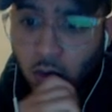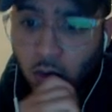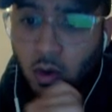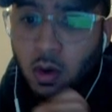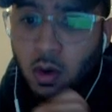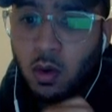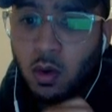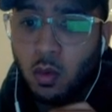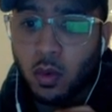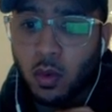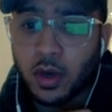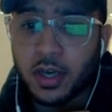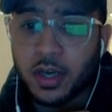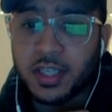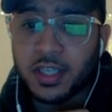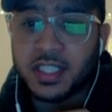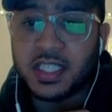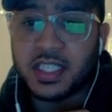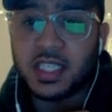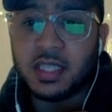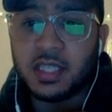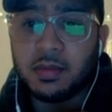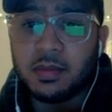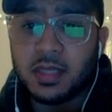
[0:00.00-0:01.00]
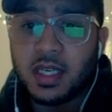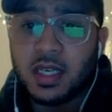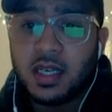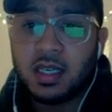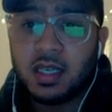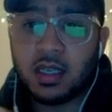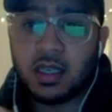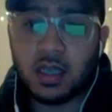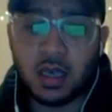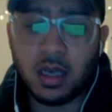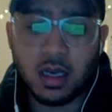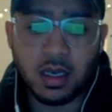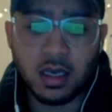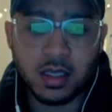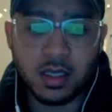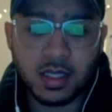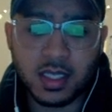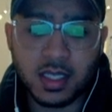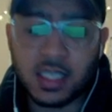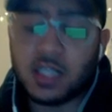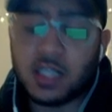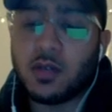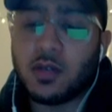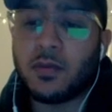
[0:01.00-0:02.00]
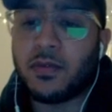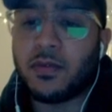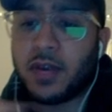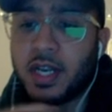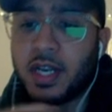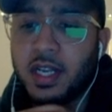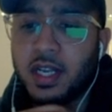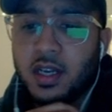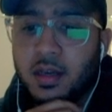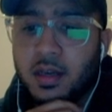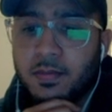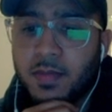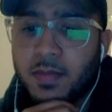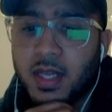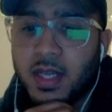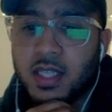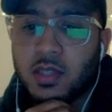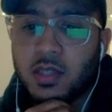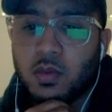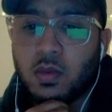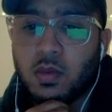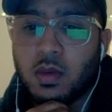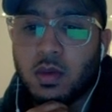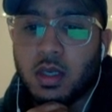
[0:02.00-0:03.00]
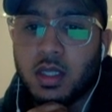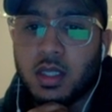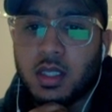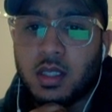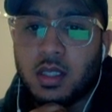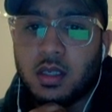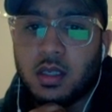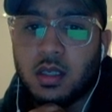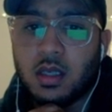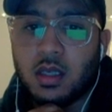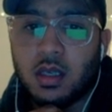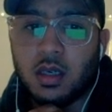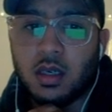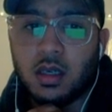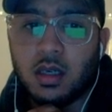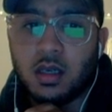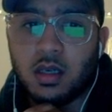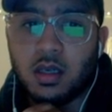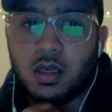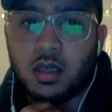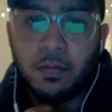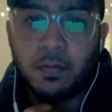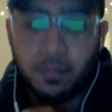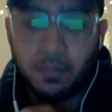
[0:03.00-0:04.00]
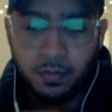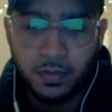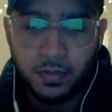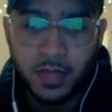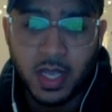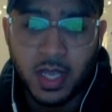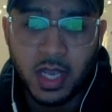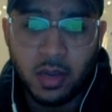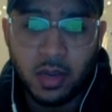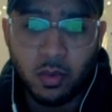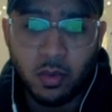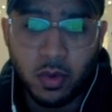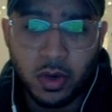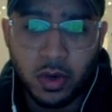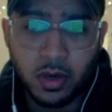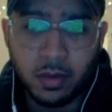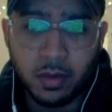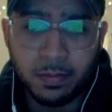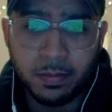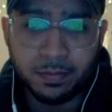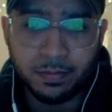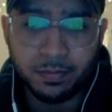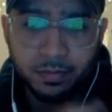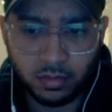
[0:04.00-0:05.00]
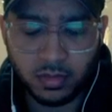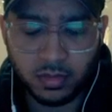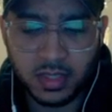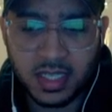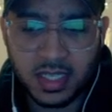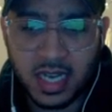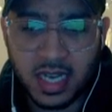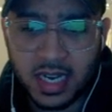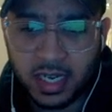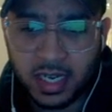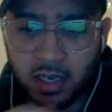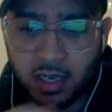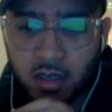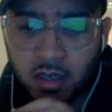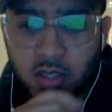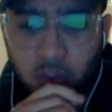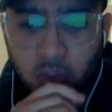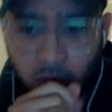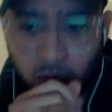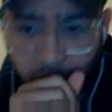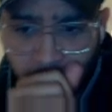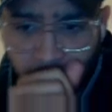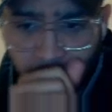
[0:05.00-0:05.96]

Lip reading: were deemed schizophrenia. That's what they were diagnosed with from the